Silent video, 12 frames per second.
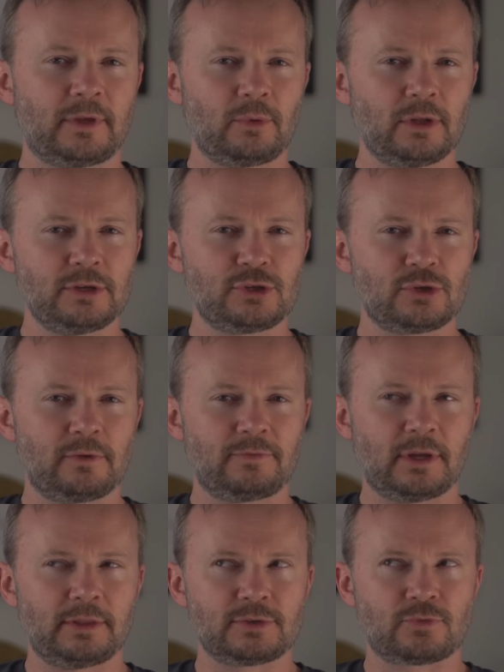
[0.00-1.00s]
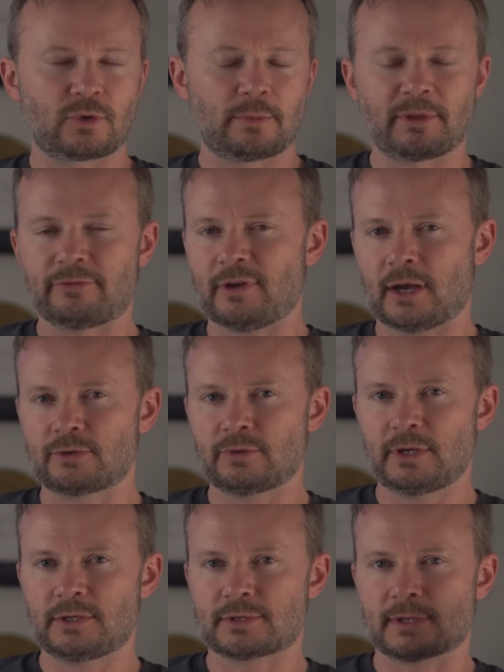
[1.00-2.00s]
They really should have done this from the
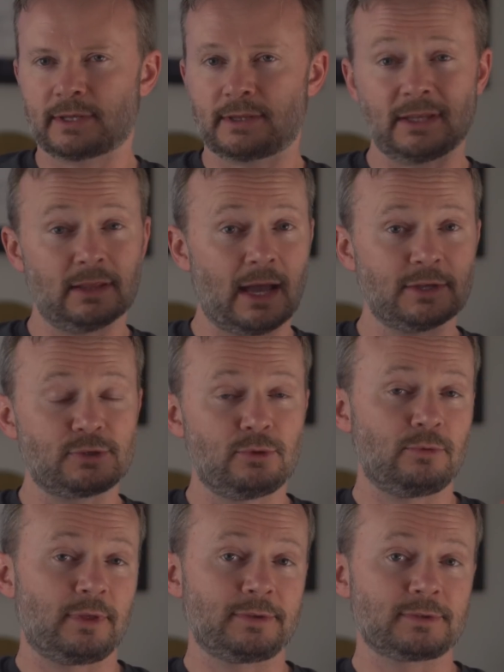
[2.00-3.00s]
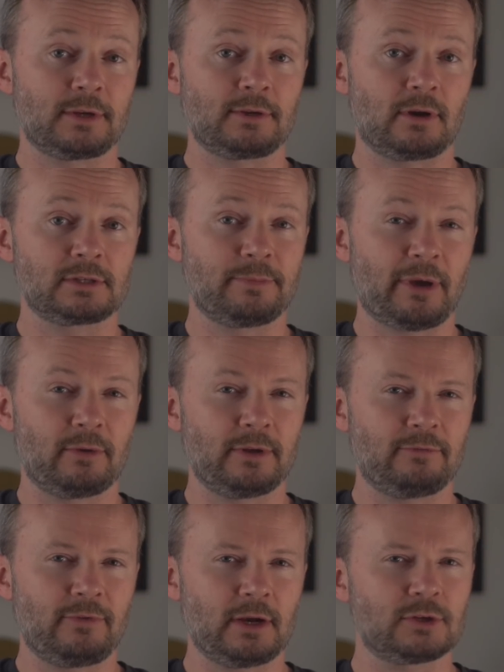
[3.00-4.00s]
factory, just like the last two things I talked about. In
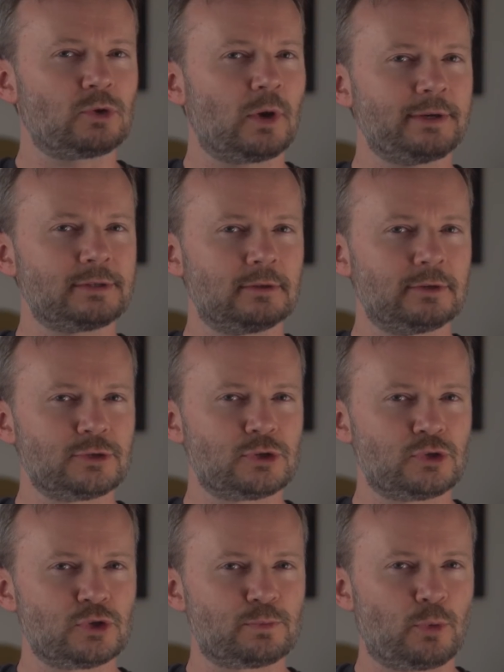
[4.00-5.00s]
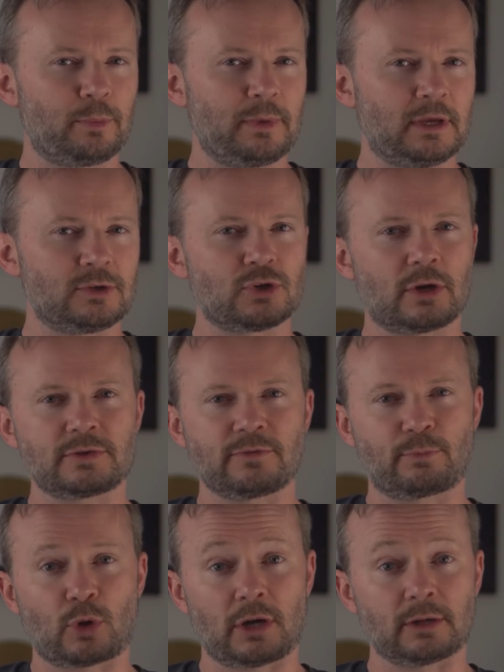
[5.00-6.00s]
fact, Chrysler should just put me in charge of
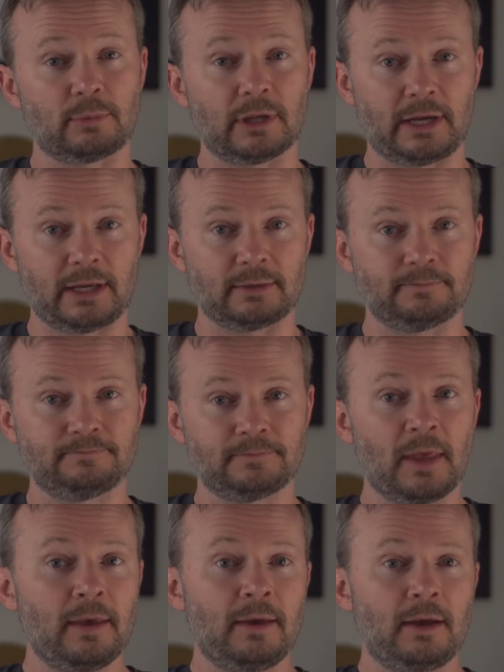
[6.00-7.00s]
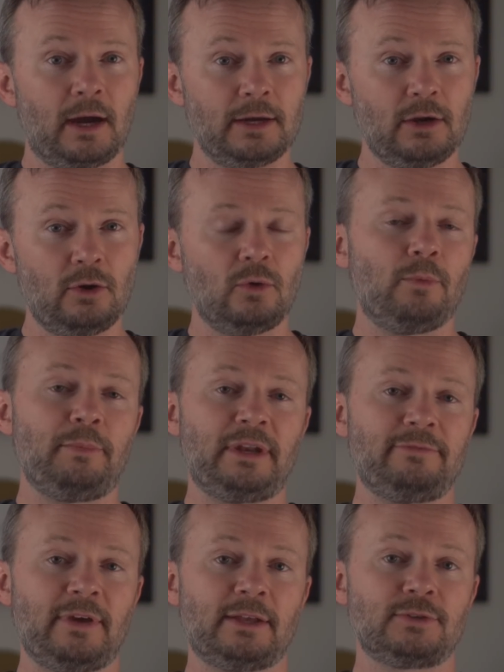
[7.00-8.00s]
product planning. I know
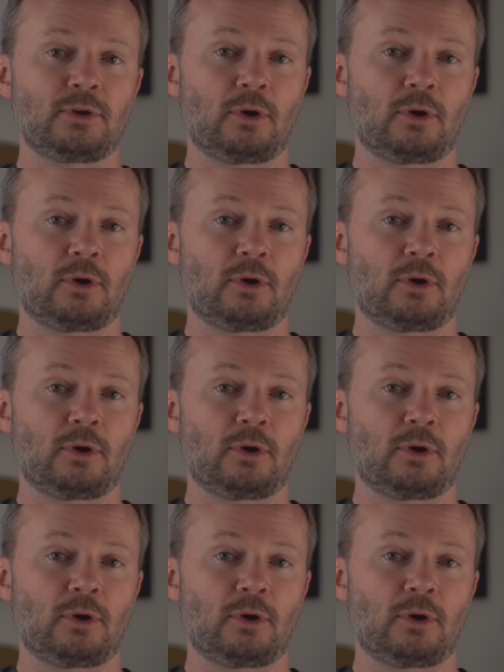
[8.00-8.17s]
minivans